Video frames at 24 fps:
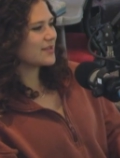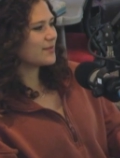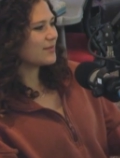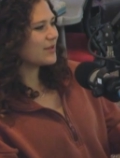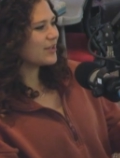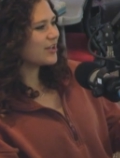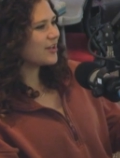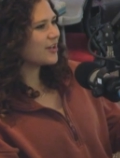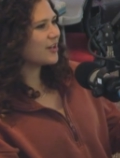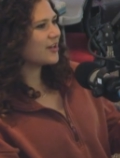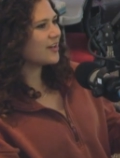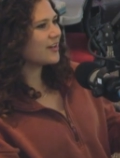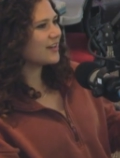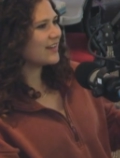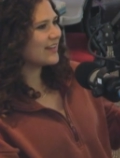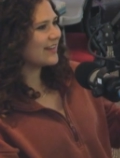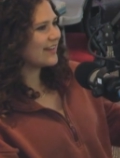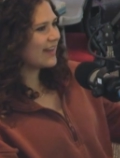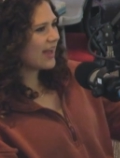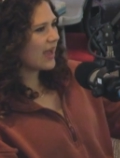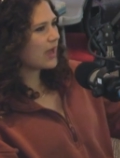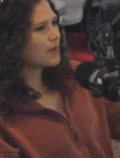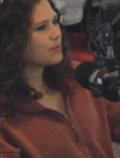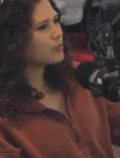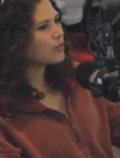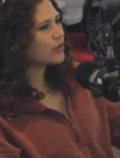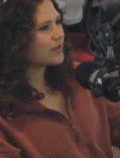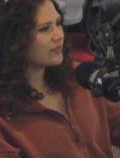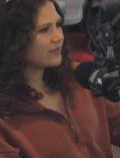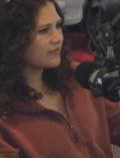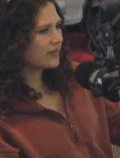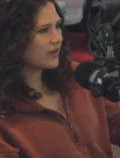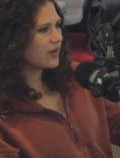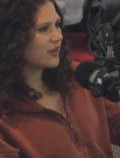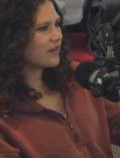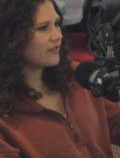I'm here in High Point
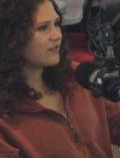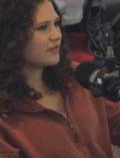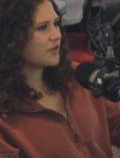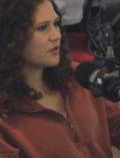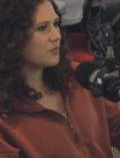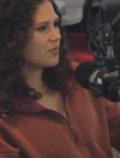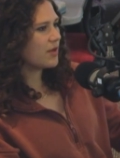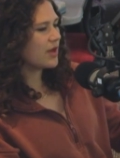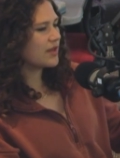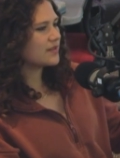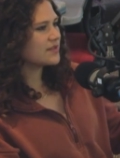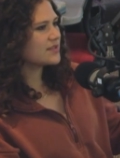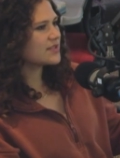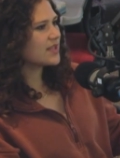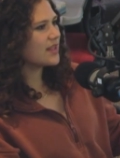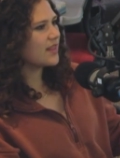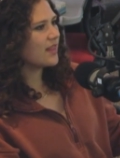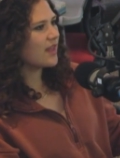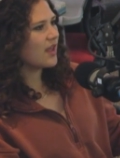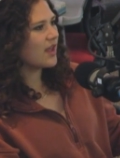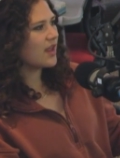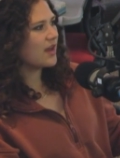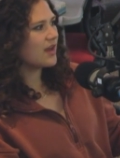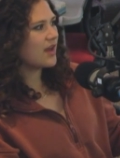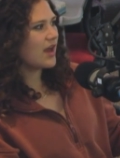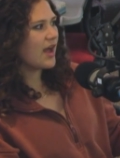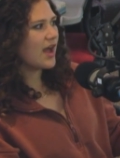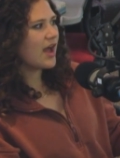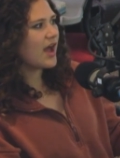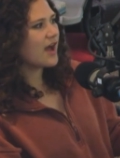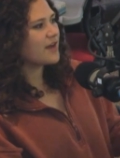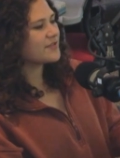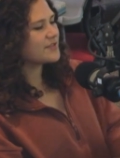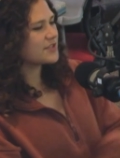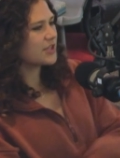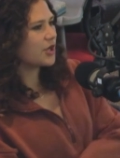for a few months and then I
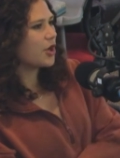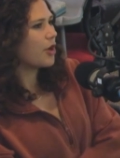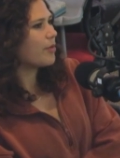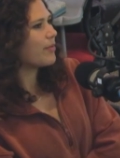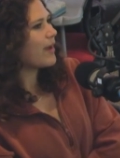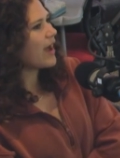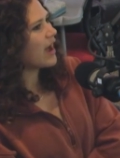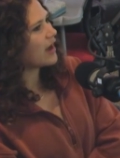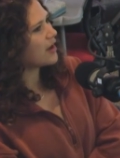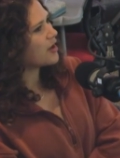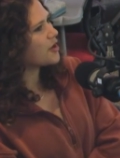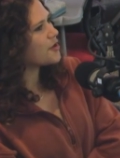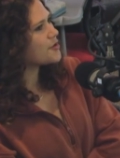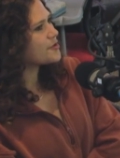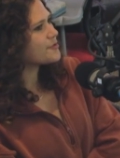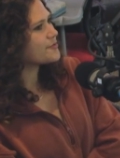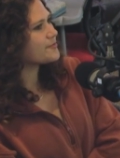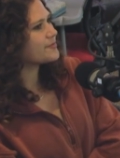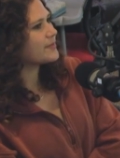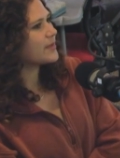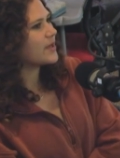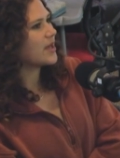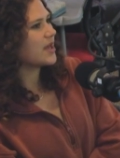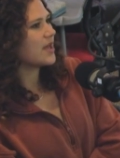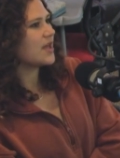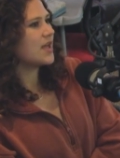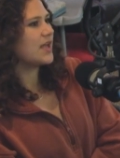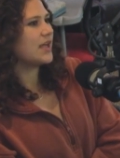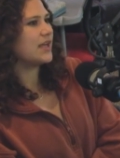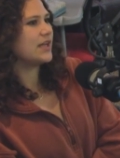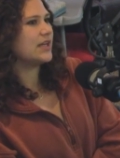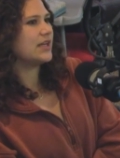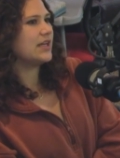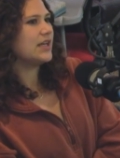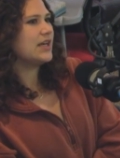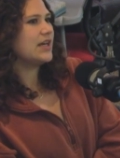have to go back home.
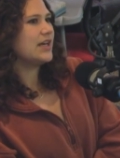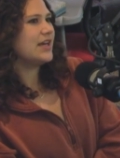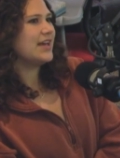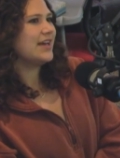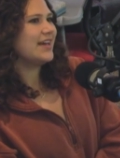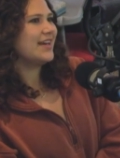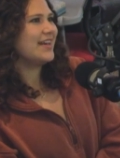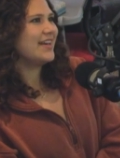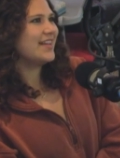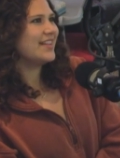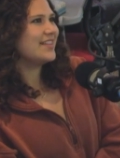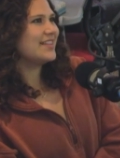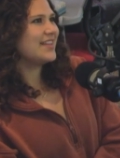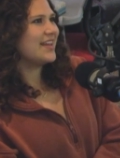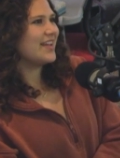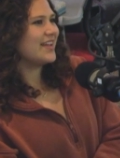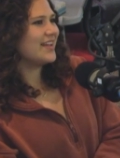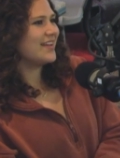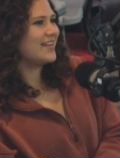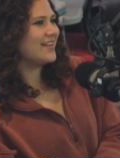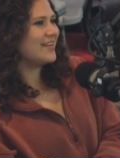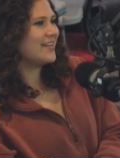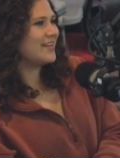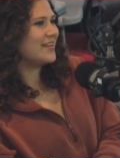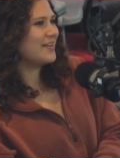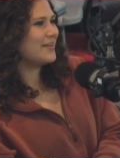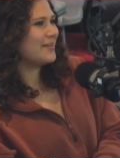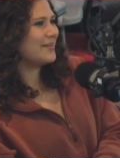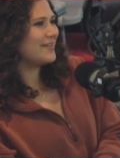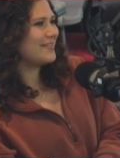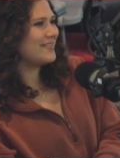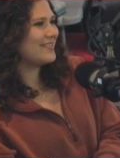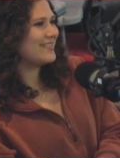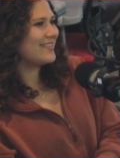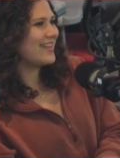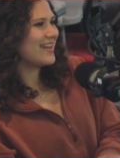And then
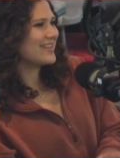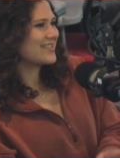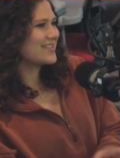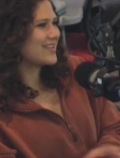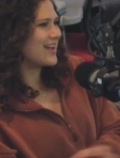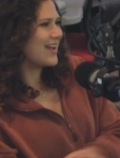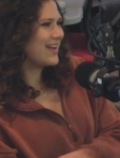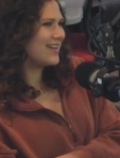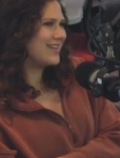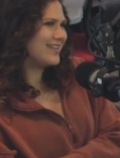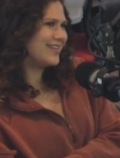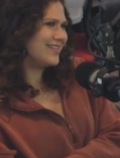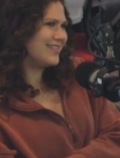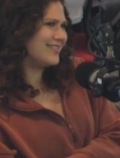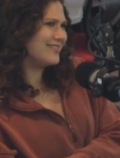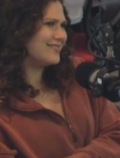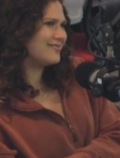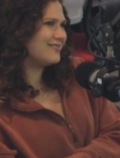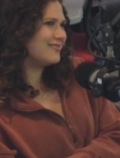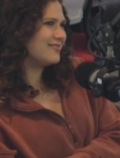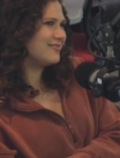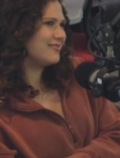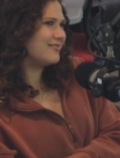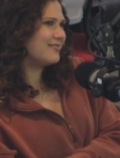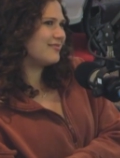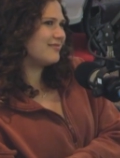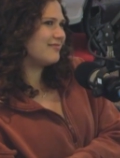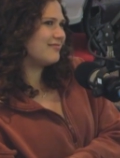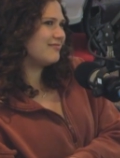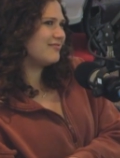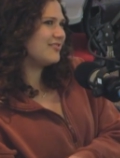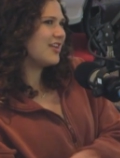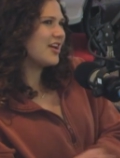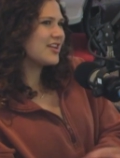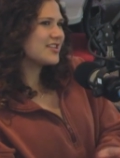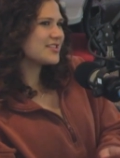that's kind of
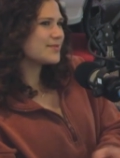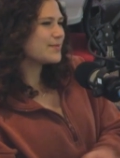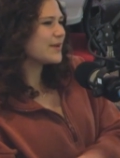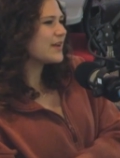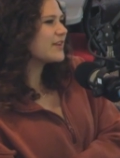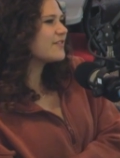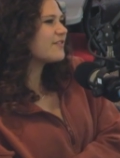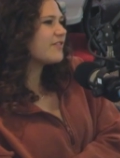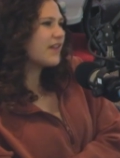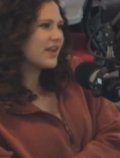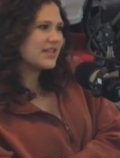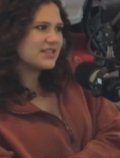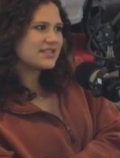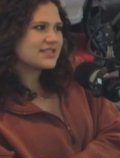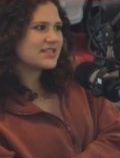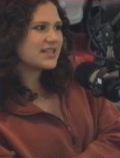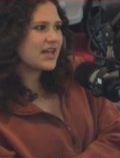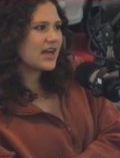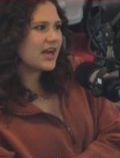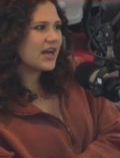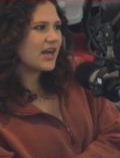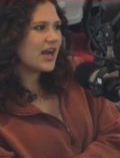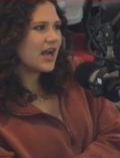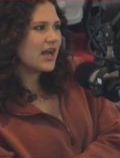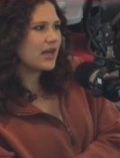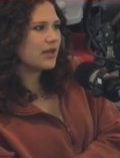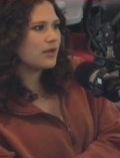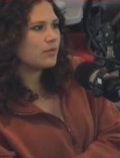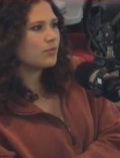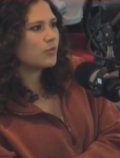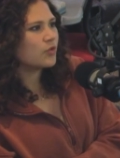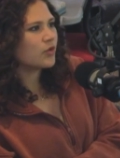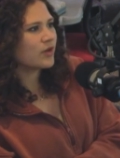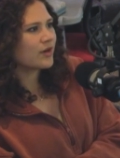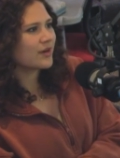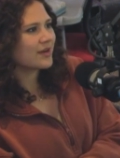not as many friends there
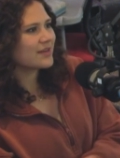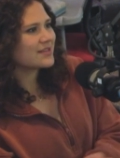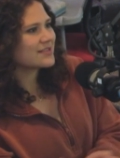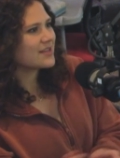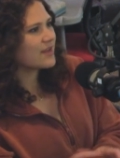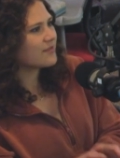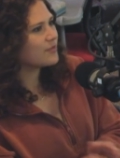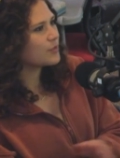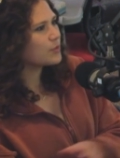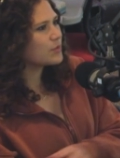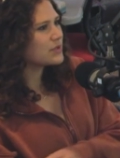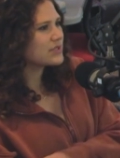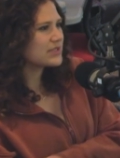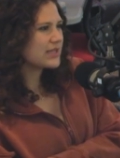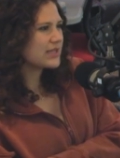anymore because everyone's